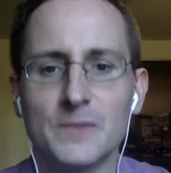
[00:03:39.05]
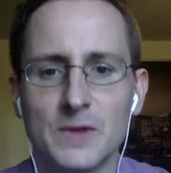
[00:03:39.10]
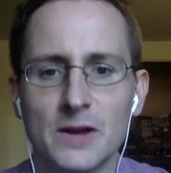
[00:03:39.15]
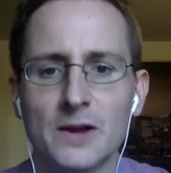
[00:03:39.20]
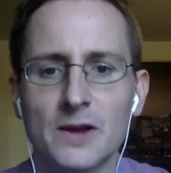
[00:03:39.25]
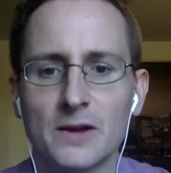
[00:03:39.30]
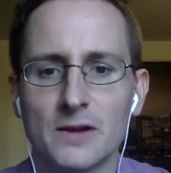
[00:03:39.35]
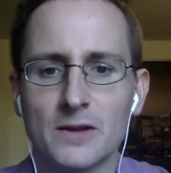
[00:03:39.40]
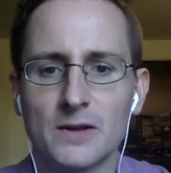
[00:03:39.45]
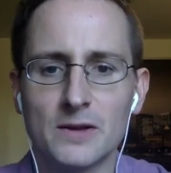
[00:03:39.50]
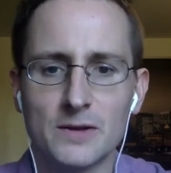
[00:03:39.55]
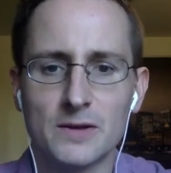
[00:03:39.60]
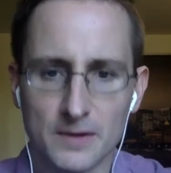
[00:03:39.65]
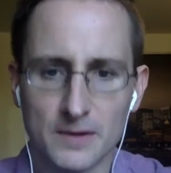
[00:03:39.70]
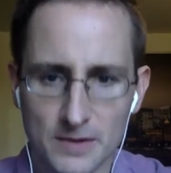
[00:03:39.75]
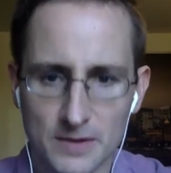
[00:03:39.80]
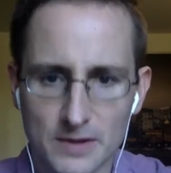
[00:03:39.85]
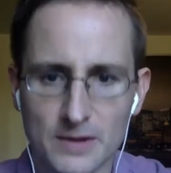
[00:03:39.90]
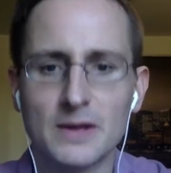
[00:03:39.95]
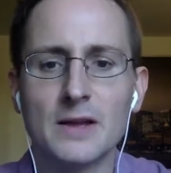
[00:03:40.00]
Yeah.
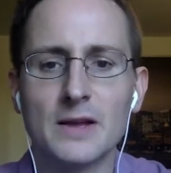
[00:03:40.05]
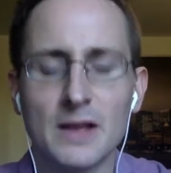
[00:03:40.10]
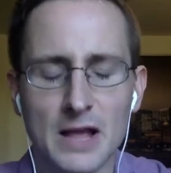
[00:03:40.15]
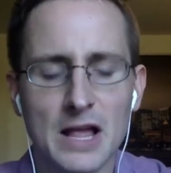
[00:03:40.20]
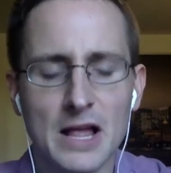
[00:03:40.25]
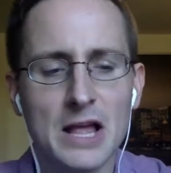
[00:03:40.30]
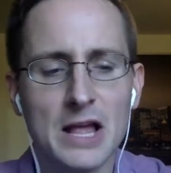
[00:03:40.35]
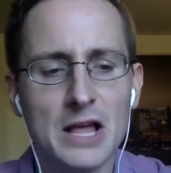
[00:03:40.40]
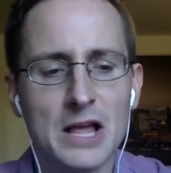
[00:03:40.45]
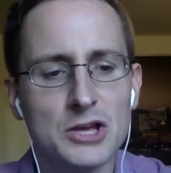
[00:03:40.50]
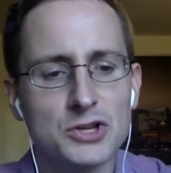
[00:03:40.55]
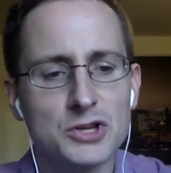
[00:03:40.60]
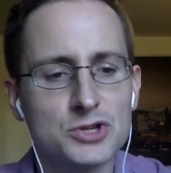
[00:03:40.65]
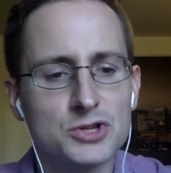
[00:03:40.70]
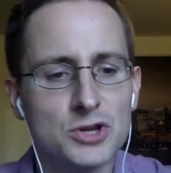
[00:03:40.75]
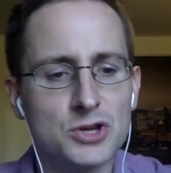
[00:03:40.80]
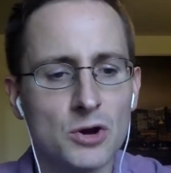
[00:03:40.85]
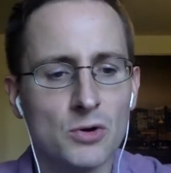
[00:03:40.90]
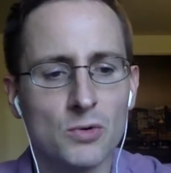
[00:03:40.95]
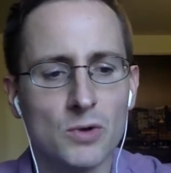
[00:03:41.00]

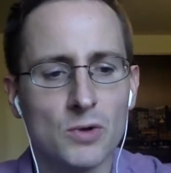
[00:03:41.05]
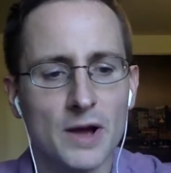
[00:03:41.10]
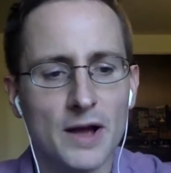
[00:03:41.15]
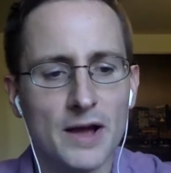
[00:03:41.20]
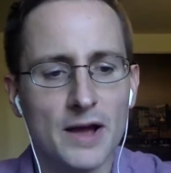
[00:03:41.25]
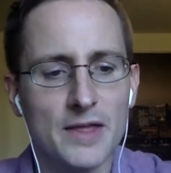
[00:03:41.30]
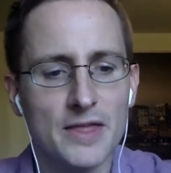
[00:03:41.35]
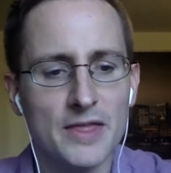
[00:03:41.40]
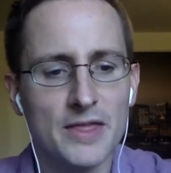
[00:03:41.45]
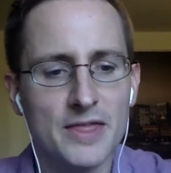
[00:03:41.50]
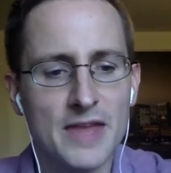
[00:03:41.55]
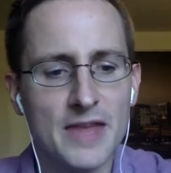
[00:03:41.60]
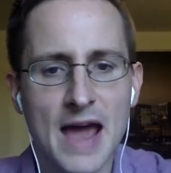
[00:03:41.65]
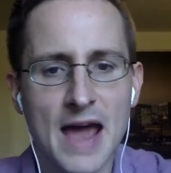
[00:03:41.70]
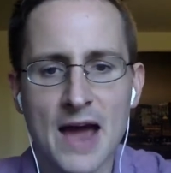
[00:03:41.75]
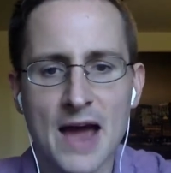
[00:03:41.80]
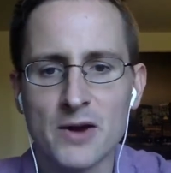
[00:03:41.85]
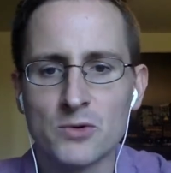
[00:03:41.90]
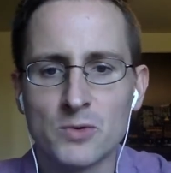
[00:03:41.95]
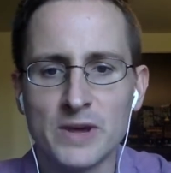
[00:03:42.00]
So then
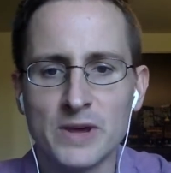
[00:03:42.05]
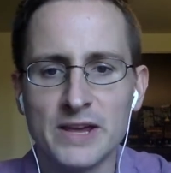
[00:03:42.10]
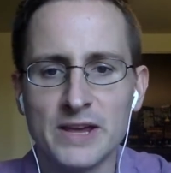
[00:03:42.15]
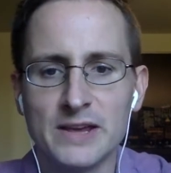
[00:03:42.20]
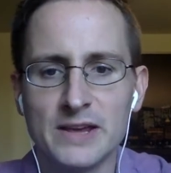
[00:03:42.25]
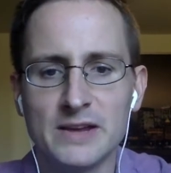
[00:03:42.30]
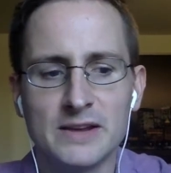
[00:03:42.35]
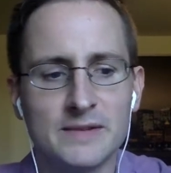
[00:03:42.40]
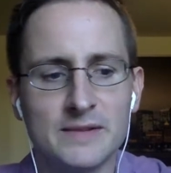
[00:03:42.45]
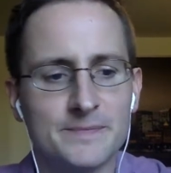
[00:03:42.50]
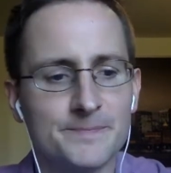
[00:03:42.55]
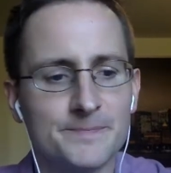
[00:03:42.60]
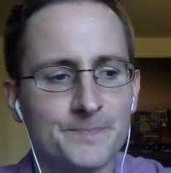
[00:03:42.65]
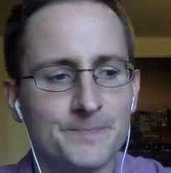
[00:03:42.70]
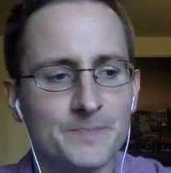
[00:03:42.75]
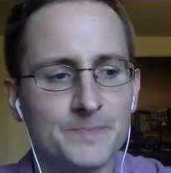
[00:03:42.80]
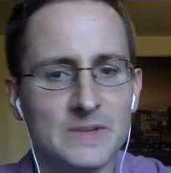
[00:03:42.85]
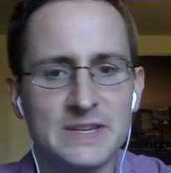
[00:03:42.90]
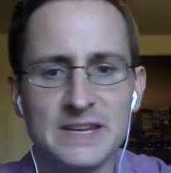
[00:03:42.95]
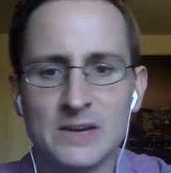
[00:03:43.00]
how do we
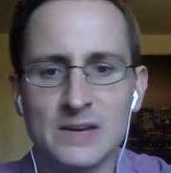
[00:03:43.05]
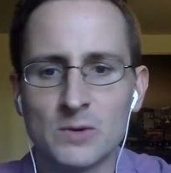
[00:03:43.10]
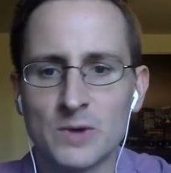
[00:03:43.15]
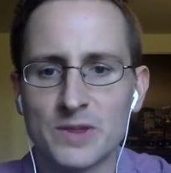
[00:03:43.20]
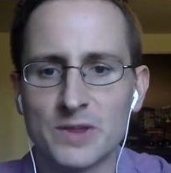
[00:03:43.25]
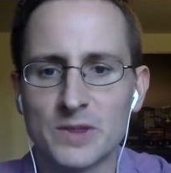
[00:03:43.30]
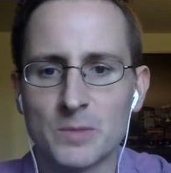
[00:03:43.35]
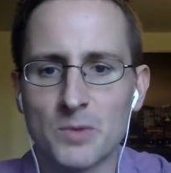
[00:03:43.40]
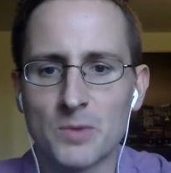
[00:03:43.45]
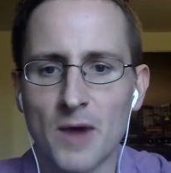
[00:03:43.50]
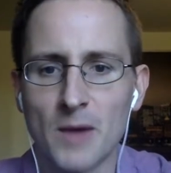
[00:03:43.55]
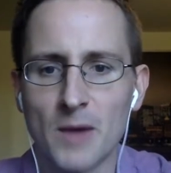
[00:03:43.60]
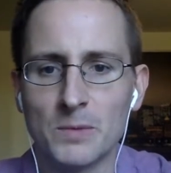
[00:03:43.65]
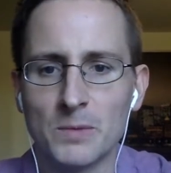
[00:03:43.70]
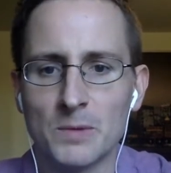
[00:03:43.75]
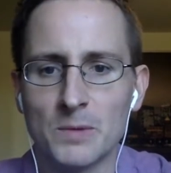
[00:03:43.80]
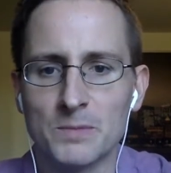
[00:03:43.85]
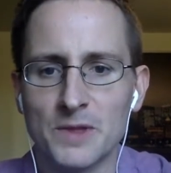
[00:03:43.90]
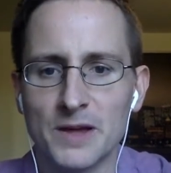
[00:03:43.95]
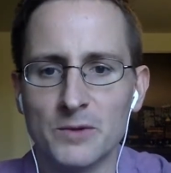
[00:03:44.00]
deal with the
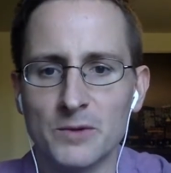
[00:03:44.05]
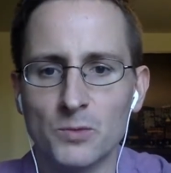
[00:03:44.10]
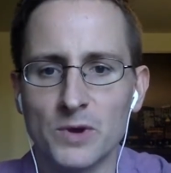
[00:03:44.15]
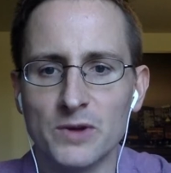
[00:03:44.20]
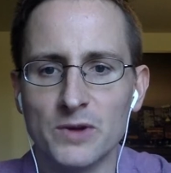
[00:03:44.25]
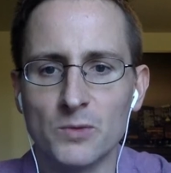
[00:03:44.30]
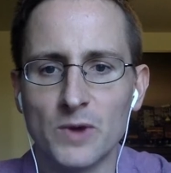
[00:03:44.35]
problem then?